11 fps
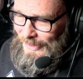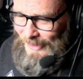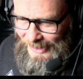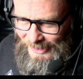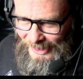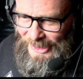the
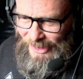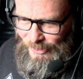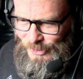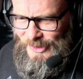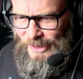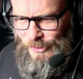things that are
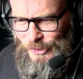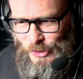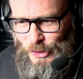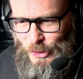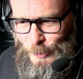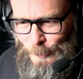nearest and
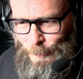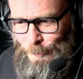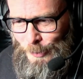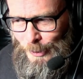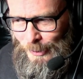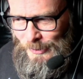dearest to you
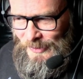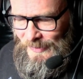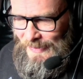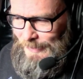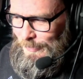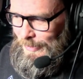
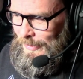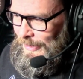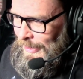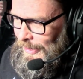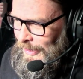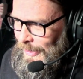personally, but
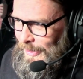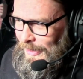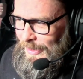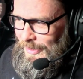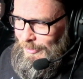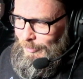
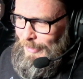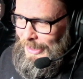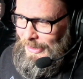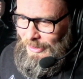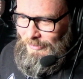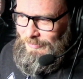you
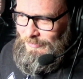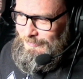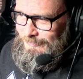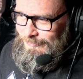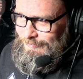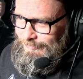might love
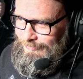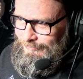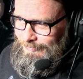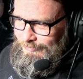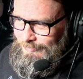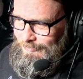
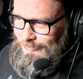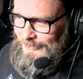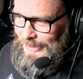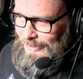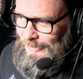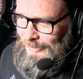
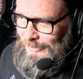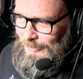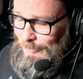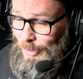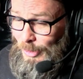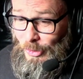uh,
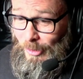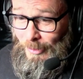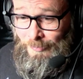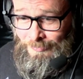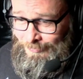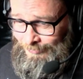uh
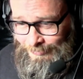monochrome